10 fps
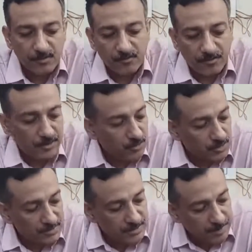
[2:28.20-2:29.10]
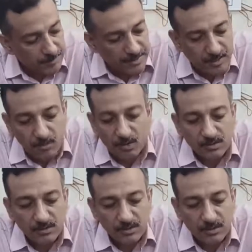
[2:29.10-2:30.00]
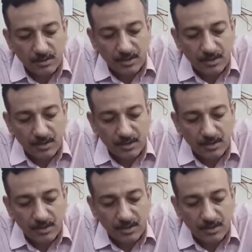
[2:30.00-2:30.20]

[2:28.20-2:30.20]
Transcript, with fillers: fit to the same metal box